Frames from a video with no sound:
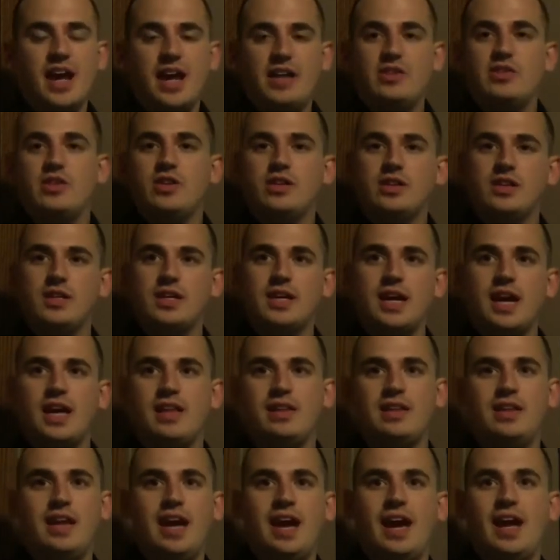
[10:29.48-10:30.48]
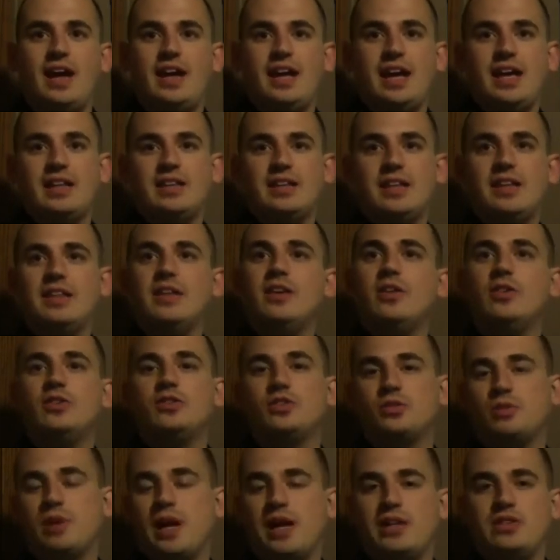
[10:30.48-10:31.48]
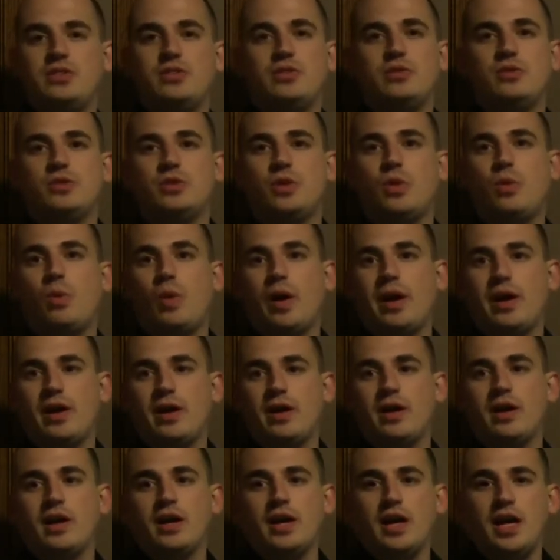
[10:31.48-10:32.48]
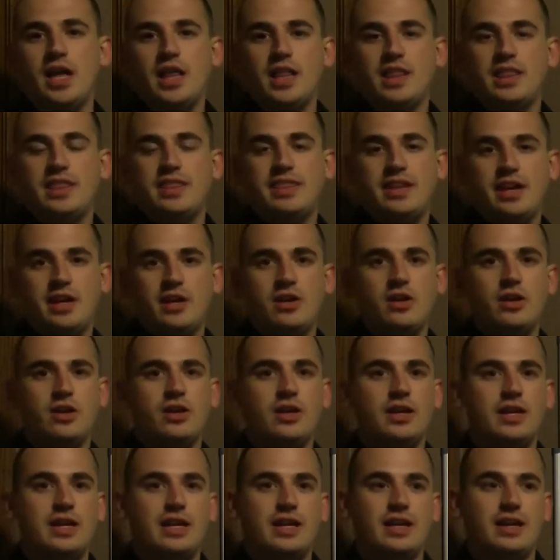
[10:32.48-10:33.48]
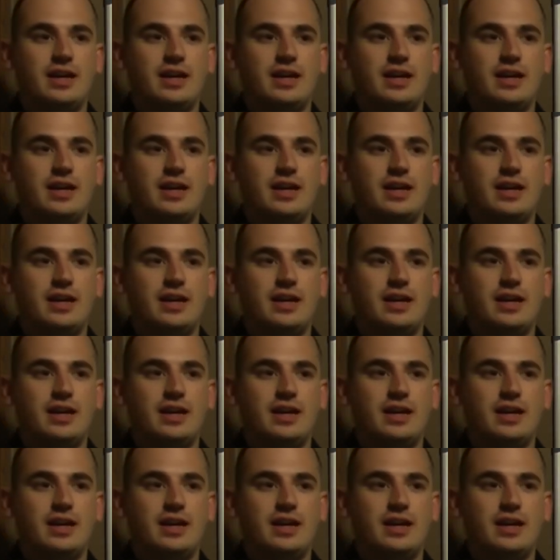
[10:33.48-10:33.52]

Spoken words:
And you click on that, and then they'll direct you to where their